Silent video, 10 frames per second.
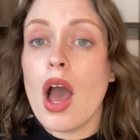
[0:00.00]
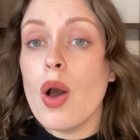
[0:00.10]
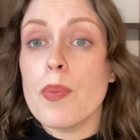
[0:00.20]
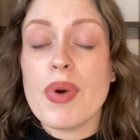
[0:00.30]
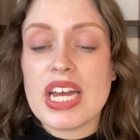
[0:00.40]

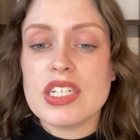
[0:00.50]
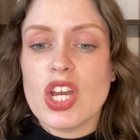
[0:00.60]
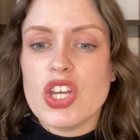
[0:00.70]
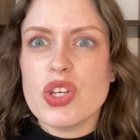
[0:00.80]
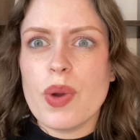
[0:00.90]
But
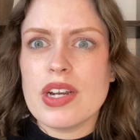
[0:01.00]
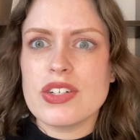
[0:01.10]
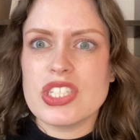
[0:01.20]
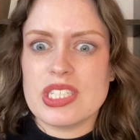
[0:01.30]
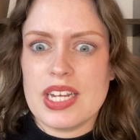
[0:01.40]
you
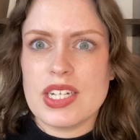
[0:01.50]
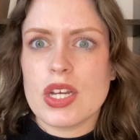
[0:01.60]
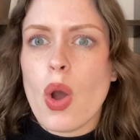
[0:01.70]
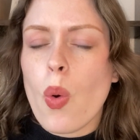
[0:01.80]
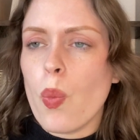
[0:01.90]
understand
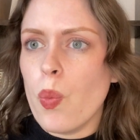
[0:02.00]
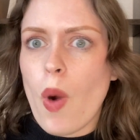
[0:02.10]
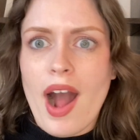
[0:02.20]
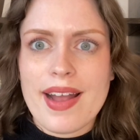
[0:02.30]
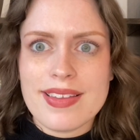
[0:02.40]

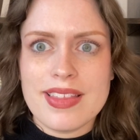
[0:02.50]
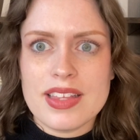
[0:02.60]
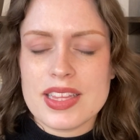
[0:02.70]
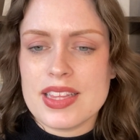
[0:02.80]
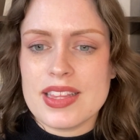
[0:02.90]
why
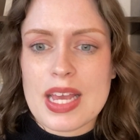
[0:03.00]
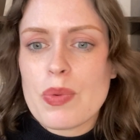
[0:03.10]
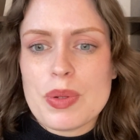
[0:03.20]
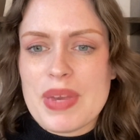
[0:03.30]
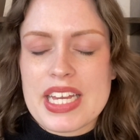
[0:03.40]
they
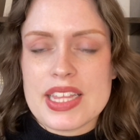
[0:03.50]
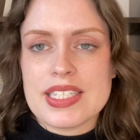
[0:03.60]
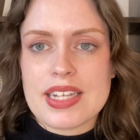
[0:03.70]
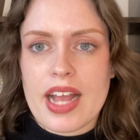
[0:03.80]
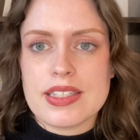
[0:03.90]
would make these
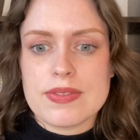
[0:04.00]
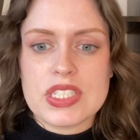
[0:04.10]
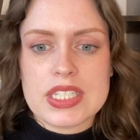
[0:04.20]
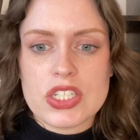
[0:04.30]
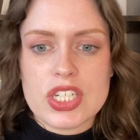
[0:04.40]
kinds of
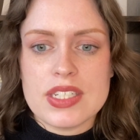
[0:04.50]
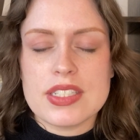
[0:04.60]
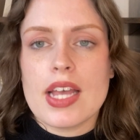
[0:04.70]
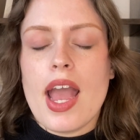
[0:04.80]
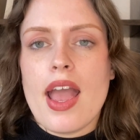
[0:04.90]
decisions.
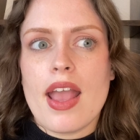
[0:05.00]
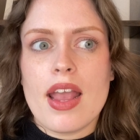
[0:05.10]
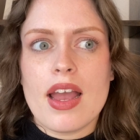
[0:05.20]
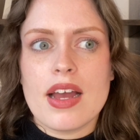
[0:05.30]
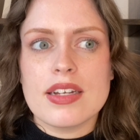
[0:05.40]

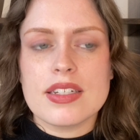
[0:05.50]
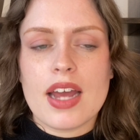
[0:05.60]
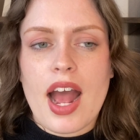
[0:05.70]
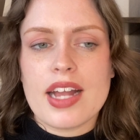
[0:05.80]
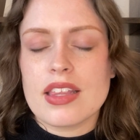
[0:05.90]
And
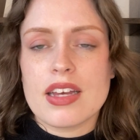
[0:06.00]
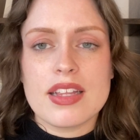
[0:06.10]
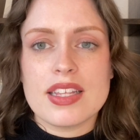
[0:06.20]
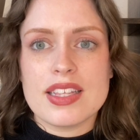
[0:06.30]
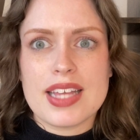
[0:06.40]
I thought
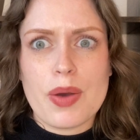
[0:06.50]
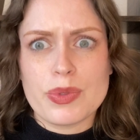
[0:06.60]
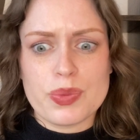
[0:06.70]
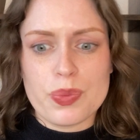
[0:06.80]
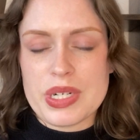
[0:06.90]
that that
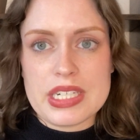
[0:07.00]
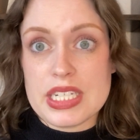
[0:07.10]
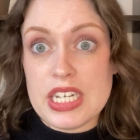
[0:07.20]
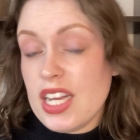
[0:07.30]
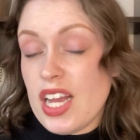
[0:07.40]
was
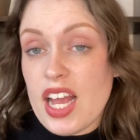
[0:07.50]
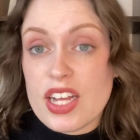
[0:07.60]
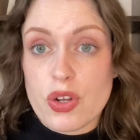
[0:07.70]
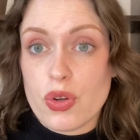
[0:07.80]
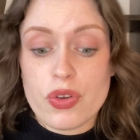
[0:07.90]
really a
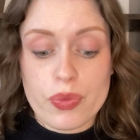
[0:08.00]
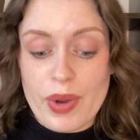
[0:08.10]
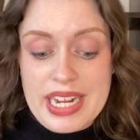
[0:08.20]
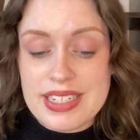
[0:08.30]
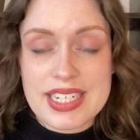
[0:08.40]

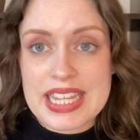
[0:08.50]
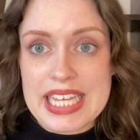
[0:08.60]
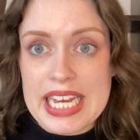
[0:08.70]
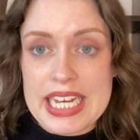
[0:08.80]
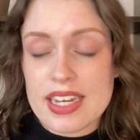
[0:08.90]
great
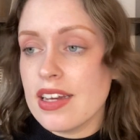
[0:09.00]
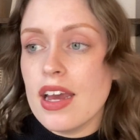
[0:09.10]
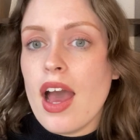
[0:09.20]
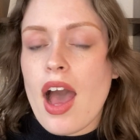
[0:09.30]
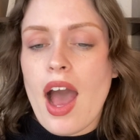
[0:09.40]
thing.
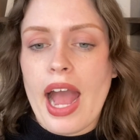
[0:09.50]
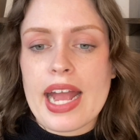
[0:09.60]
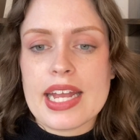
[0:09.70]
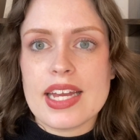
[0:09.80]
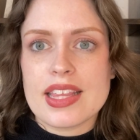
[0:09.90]

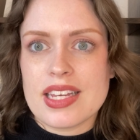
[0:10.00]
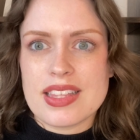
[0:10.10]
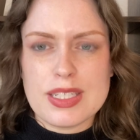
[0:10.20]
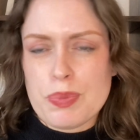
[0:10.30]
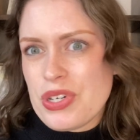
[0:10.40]
I think
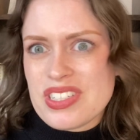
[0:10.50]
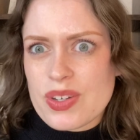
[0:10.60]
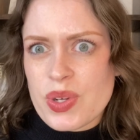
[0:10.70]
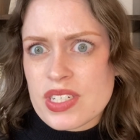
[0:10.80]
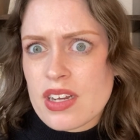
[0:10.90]
this book is
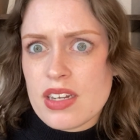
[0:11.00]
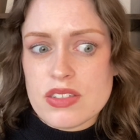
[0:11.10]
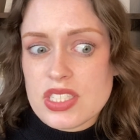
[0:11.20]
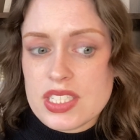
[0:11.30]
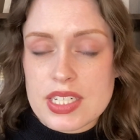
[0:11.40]
going to kind of
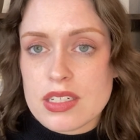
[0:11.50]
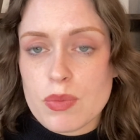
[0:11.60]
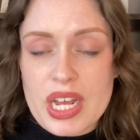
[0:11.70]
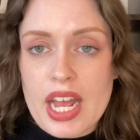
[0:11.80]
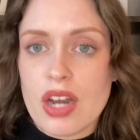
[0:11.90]
stick in
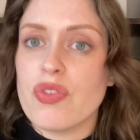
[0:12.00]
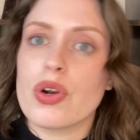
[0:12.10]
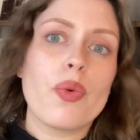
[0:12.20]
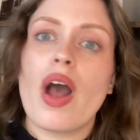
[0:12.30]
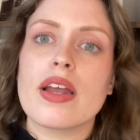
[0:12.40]
my head for a
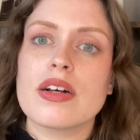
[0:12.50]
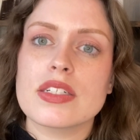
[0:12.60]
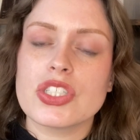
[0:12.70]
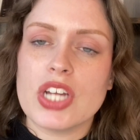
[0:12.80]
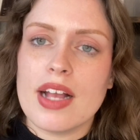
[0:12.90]
while,
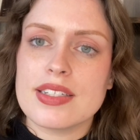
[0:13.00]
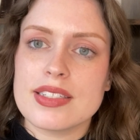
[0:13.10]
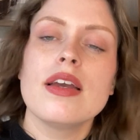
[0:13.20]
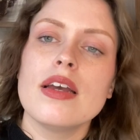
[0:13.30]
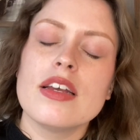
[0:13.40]

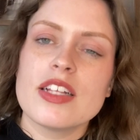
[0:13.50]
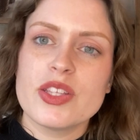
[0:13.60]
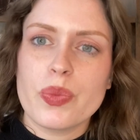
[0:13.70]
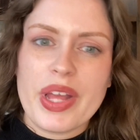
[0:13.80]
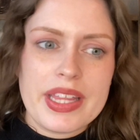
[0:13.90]
just the
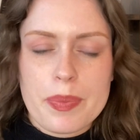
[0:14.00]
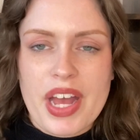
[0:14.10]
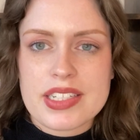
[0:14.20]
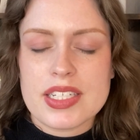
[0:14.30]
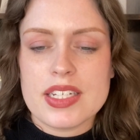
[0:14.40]
way that
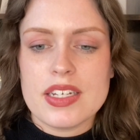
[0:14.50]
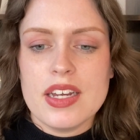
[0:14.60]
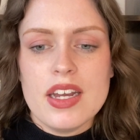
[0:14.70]
Patsy